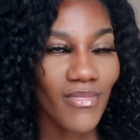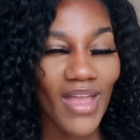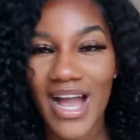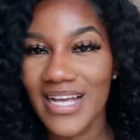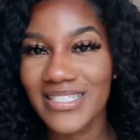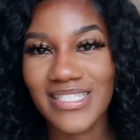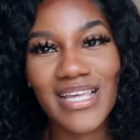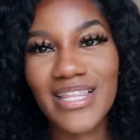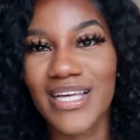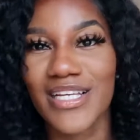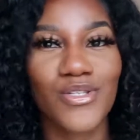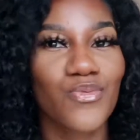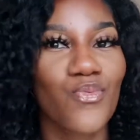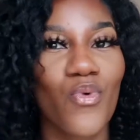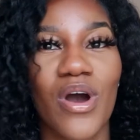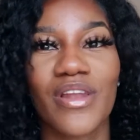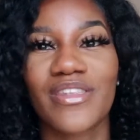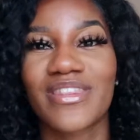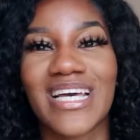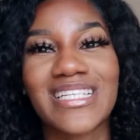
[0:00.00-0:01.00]
I say that's
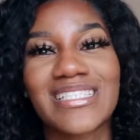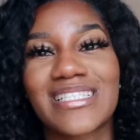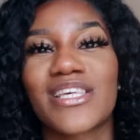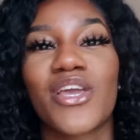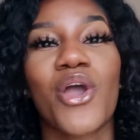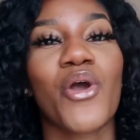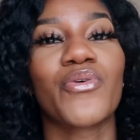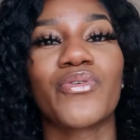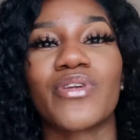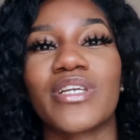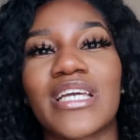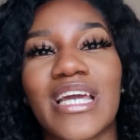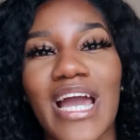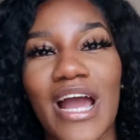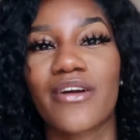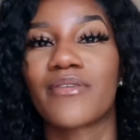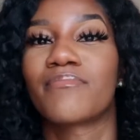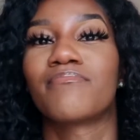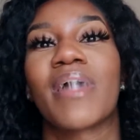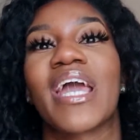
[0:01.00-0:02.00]
one, that's the only
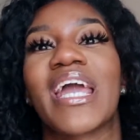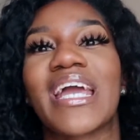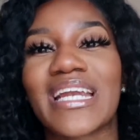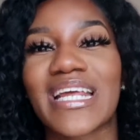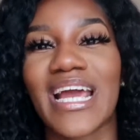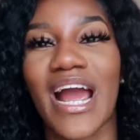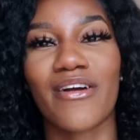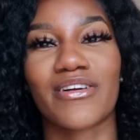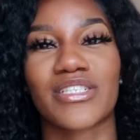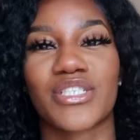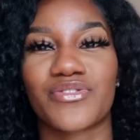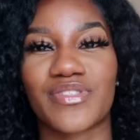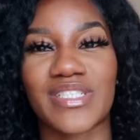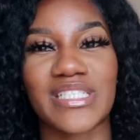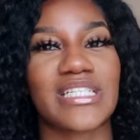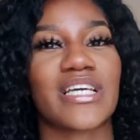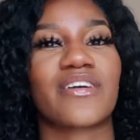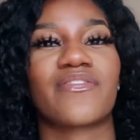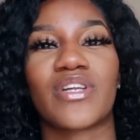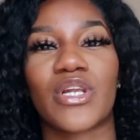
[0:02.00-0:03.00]
main
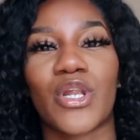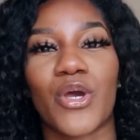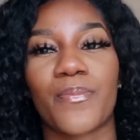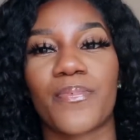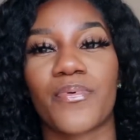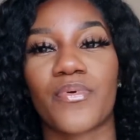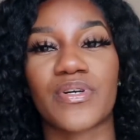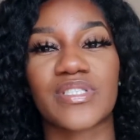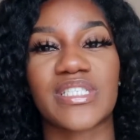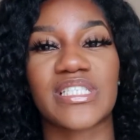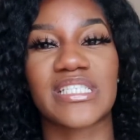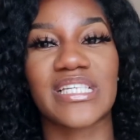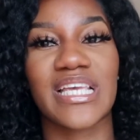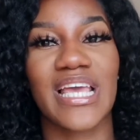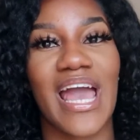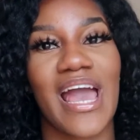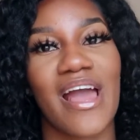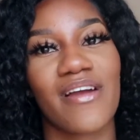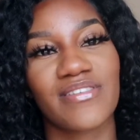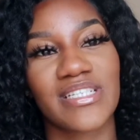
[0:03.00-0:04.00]
characteristic of a low porosity
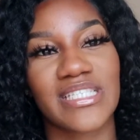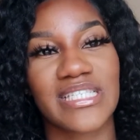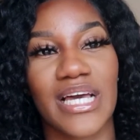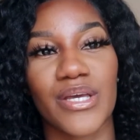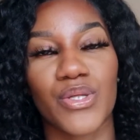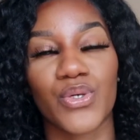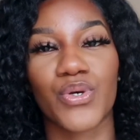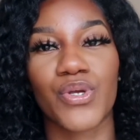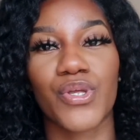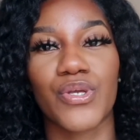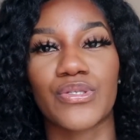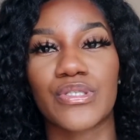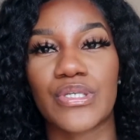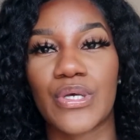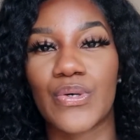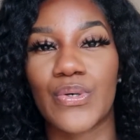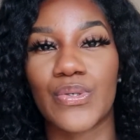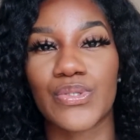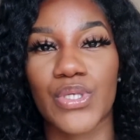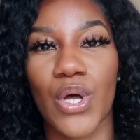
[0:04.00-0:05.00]
hair, is that your
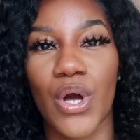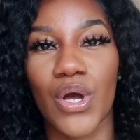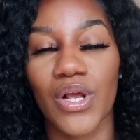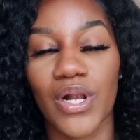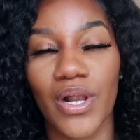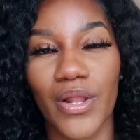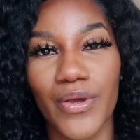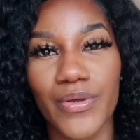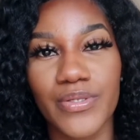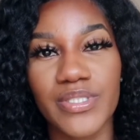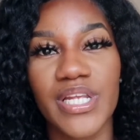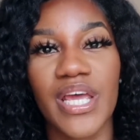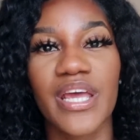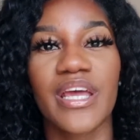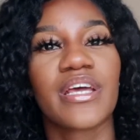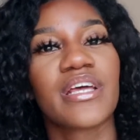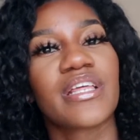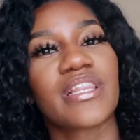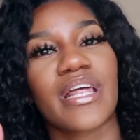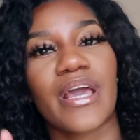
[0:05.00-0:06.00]
cuticles are closed,
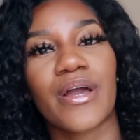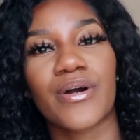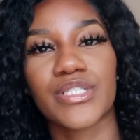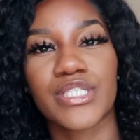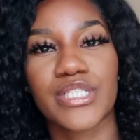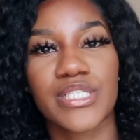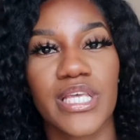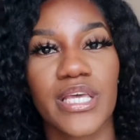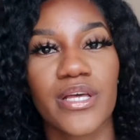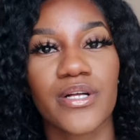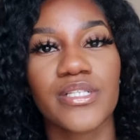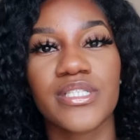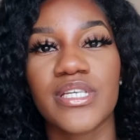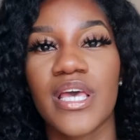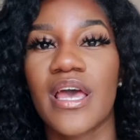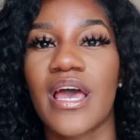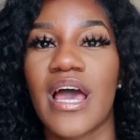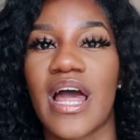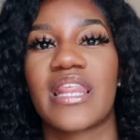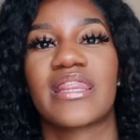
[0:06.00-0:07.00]
they are sealed,
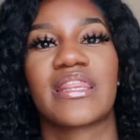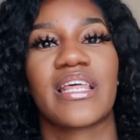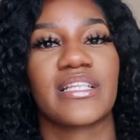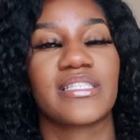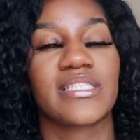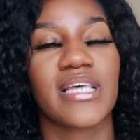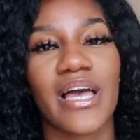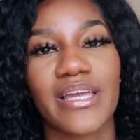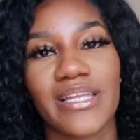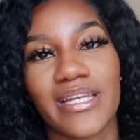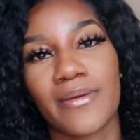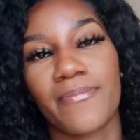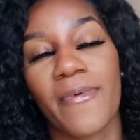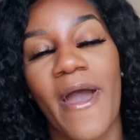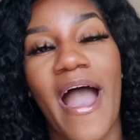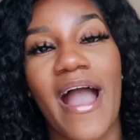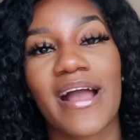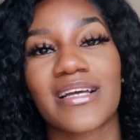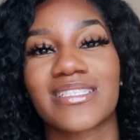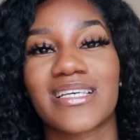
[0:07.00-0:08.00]
and they're tightly
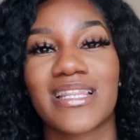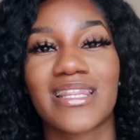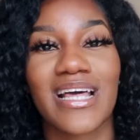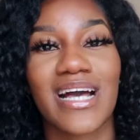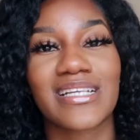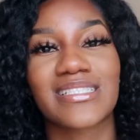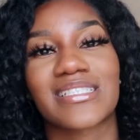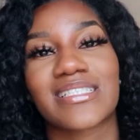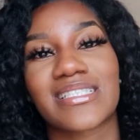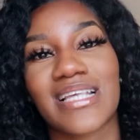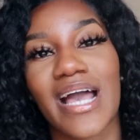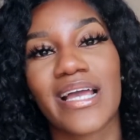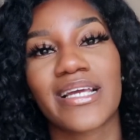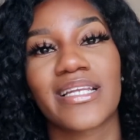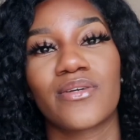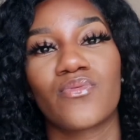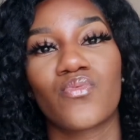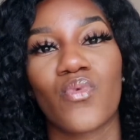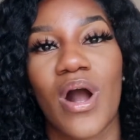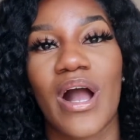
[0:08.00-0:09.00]
packed, and that's
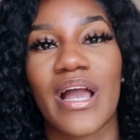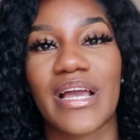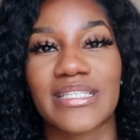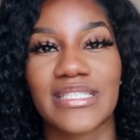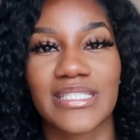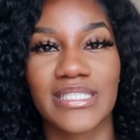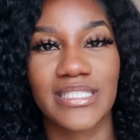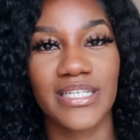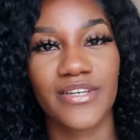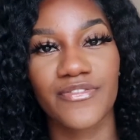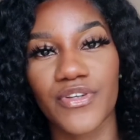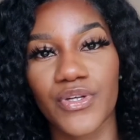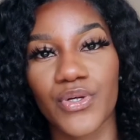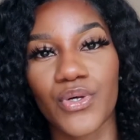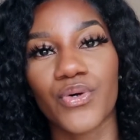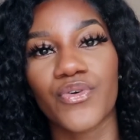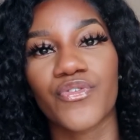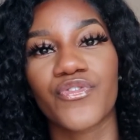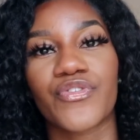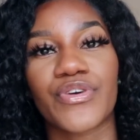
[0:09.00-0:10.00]
exactly why it's
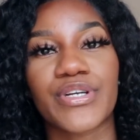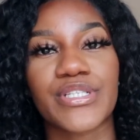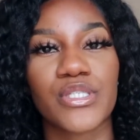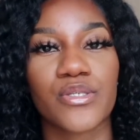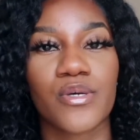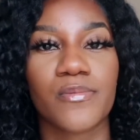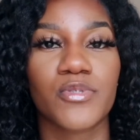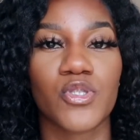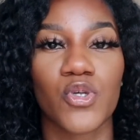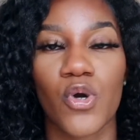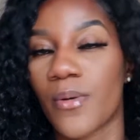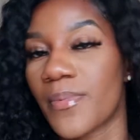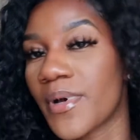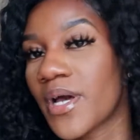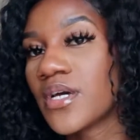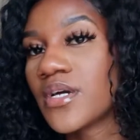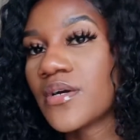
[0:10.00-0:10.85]
difficult for it to absorb